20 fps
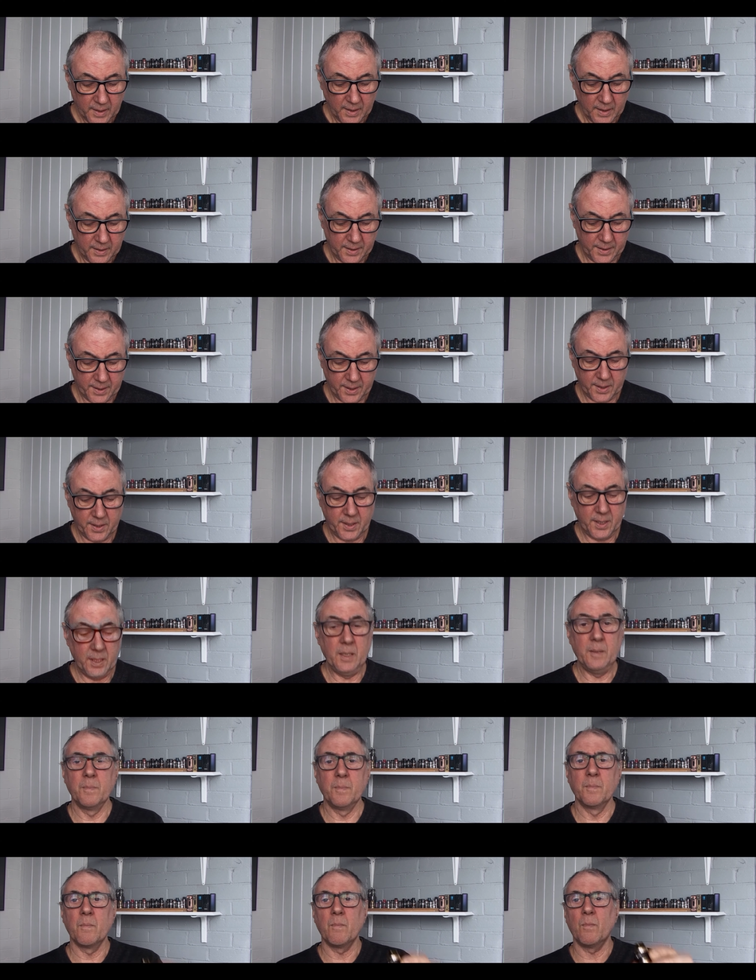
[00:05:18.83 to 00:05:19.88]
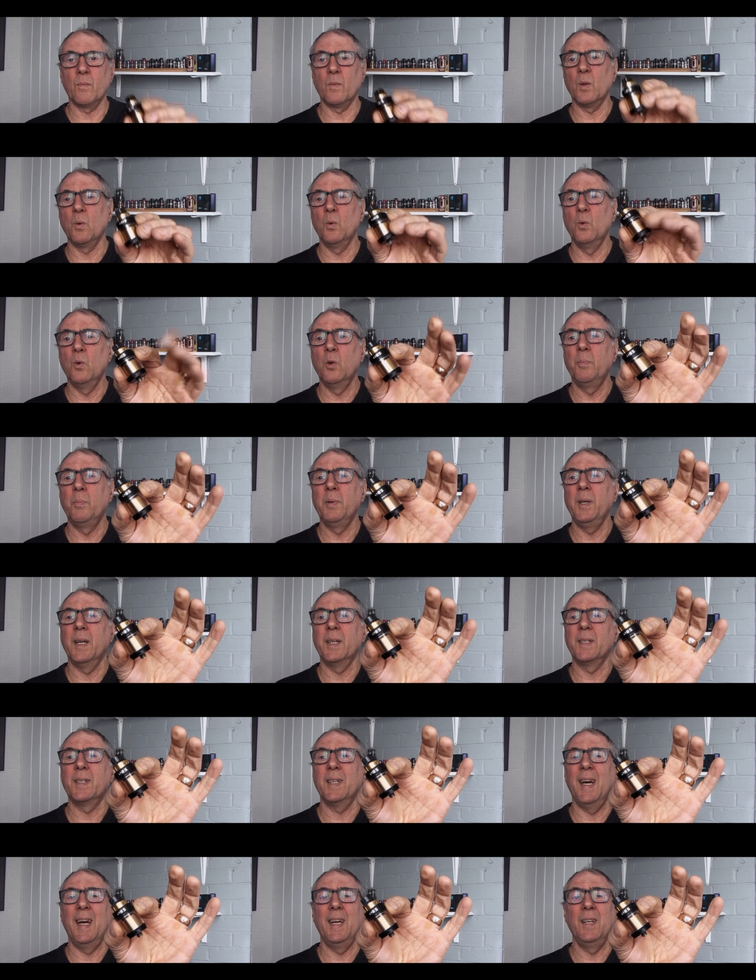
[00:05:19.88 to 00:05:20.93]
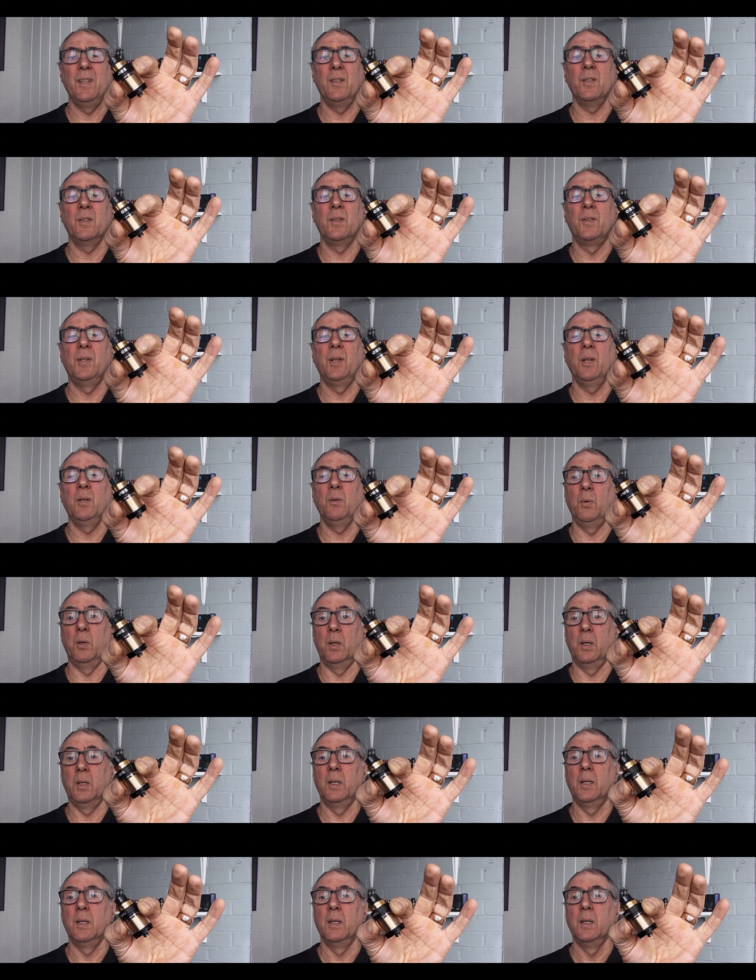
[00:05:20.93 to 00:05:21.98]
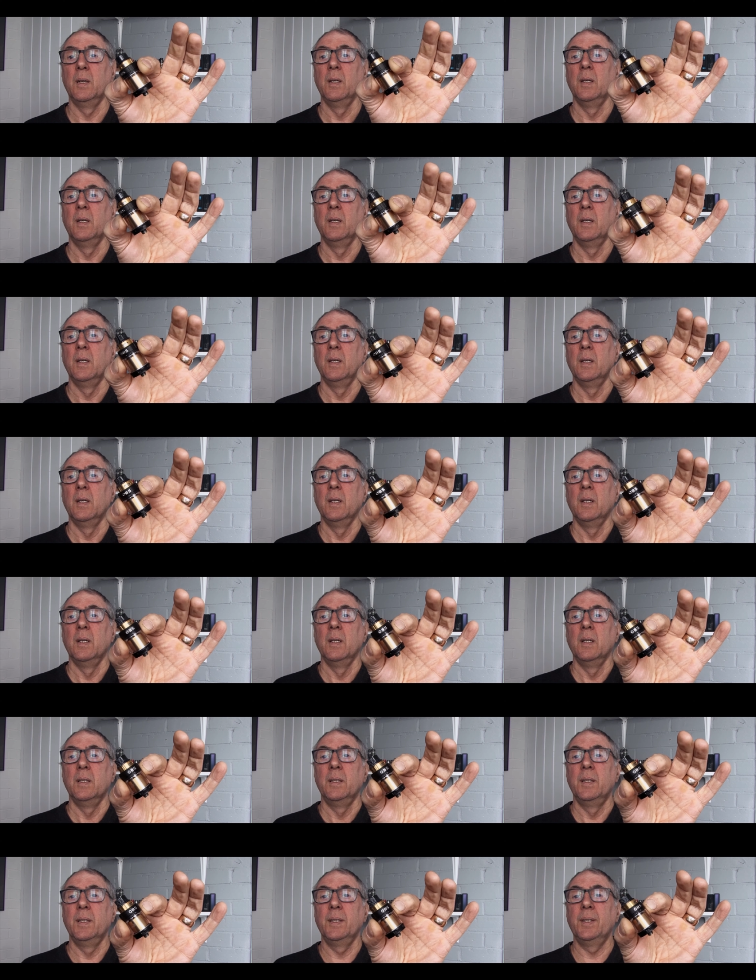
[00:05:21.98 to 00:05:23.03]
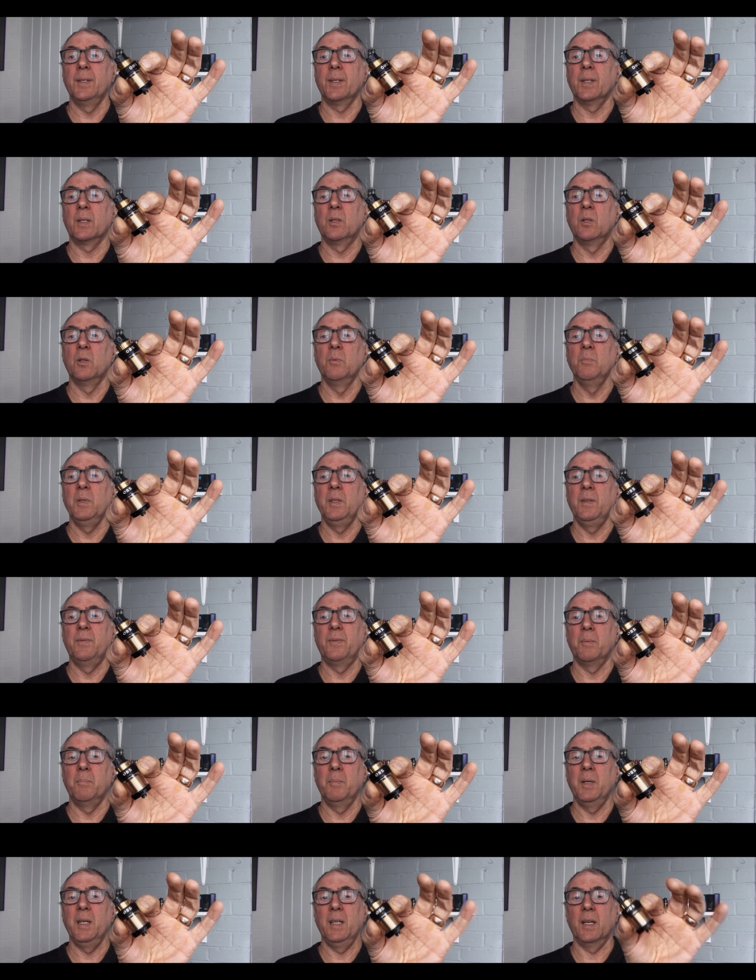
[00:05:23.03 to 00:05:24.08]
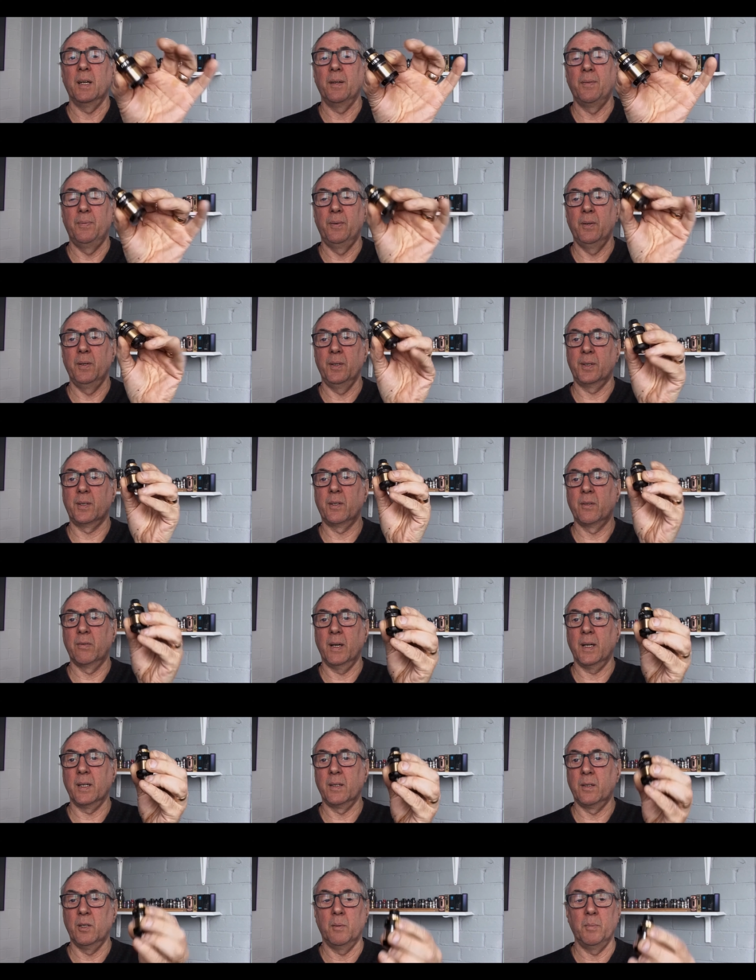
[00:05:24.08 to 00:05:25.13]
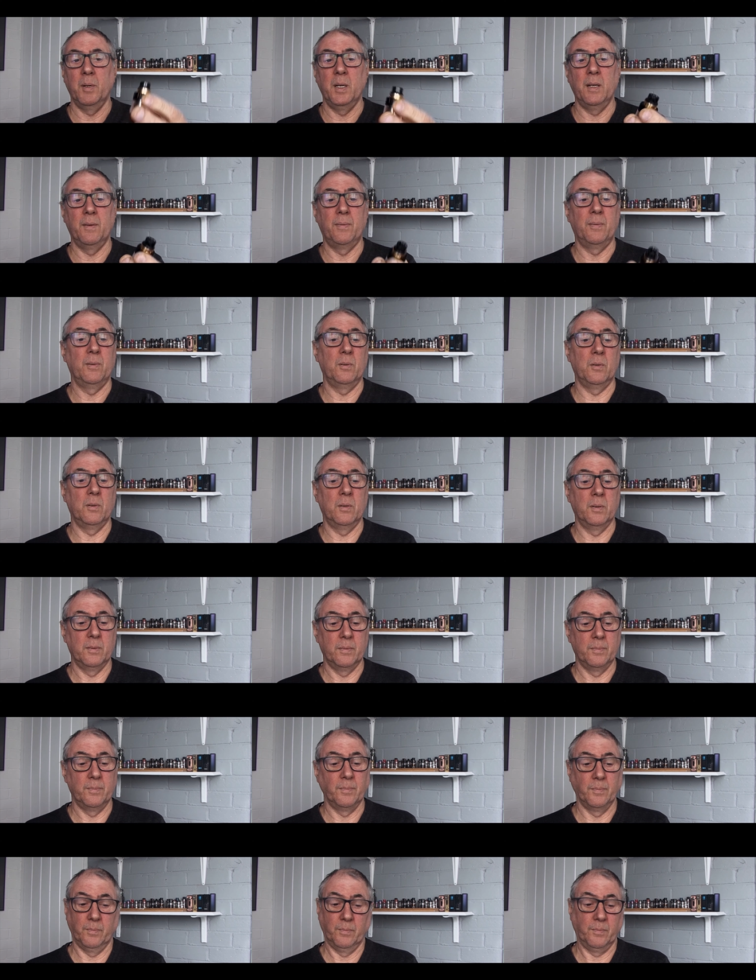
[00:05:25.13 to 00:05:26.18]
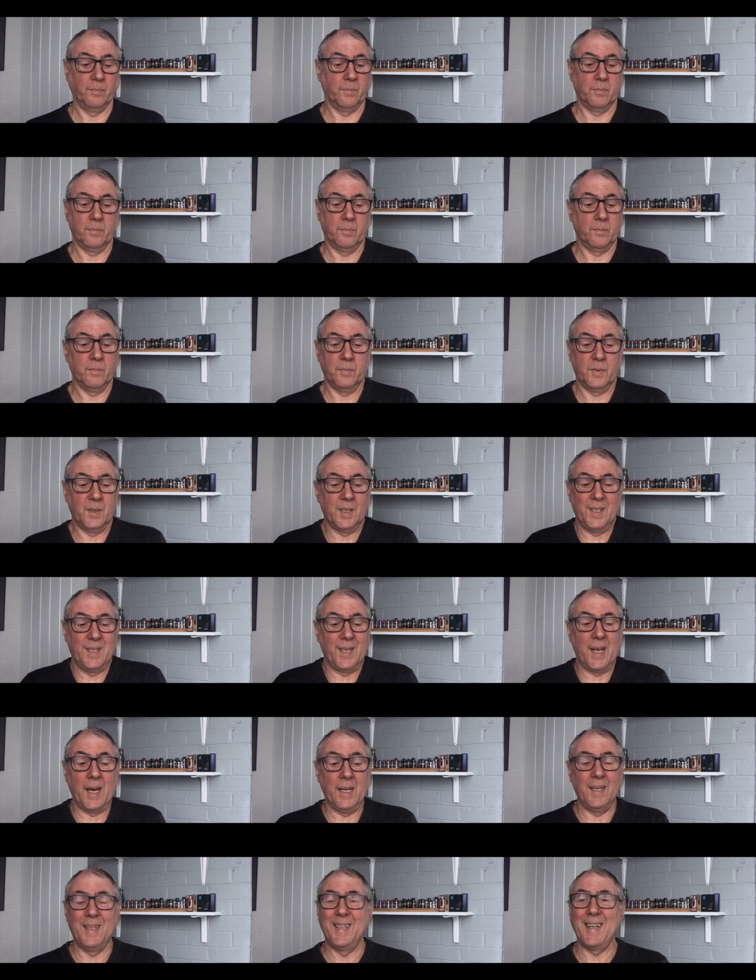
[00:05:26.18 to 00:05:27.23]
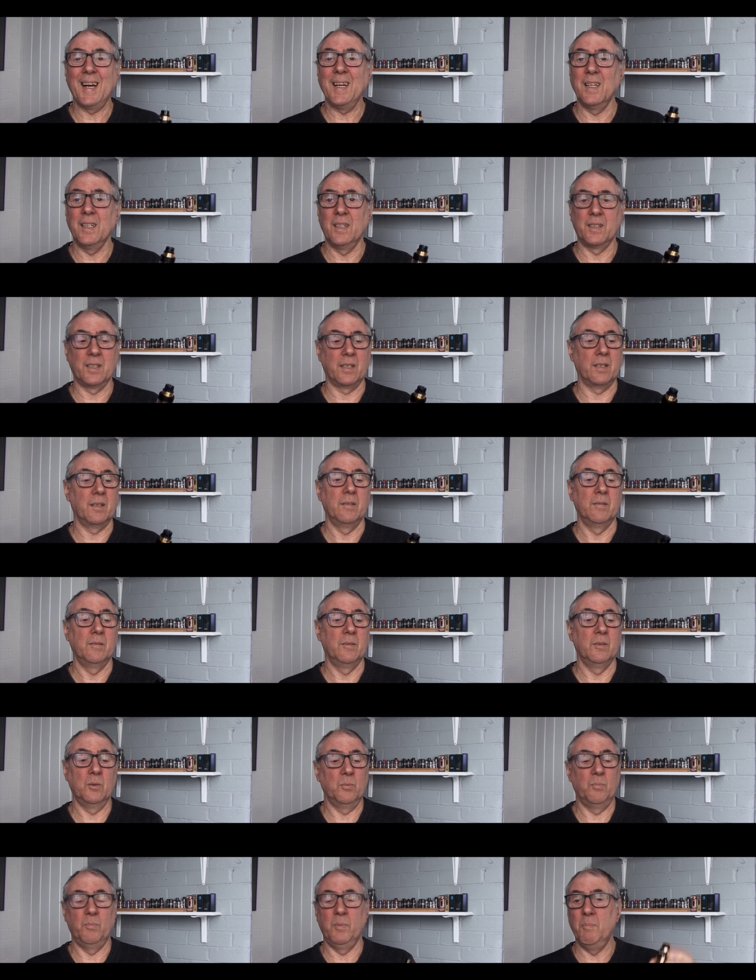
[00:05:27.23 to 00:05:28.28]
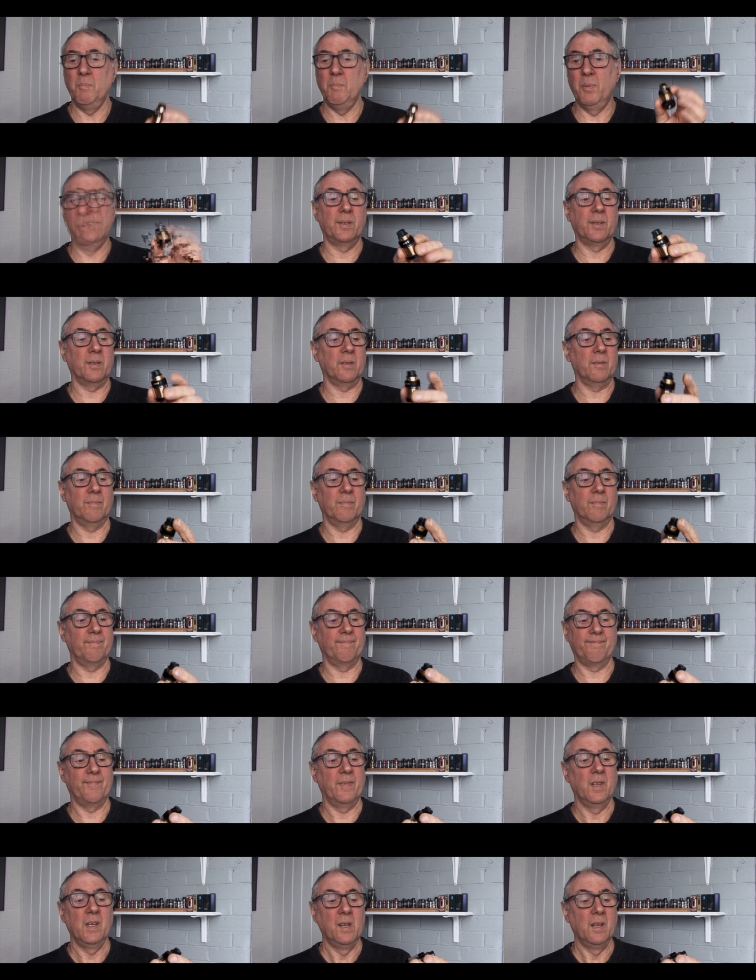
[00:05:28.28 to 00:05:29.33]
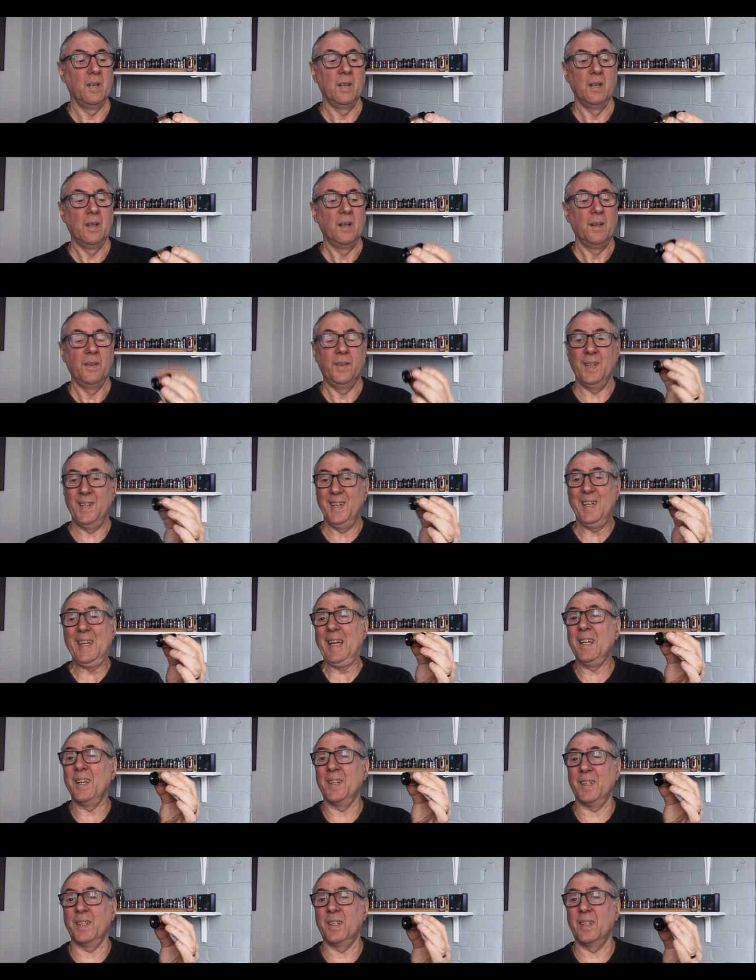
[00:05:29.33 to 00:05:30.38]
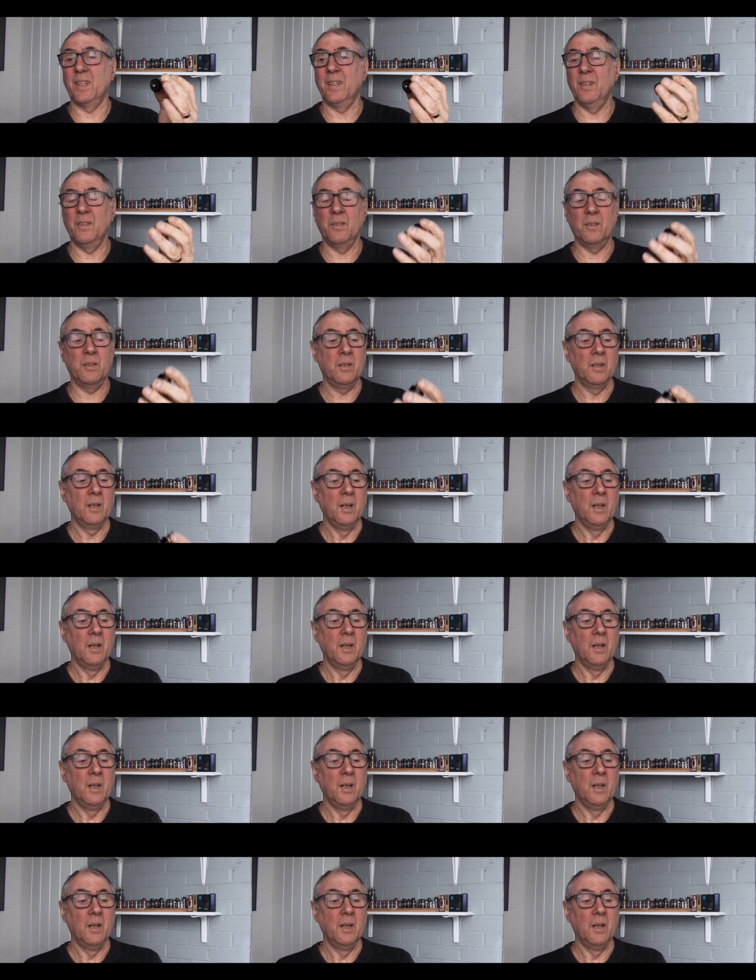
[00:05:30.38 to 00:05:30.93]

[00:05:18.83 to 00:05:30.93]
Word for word: This is the OBS Engine 2. This is the company for me that first cracked top airflow design tanks. You know, just, they nailed it, you know.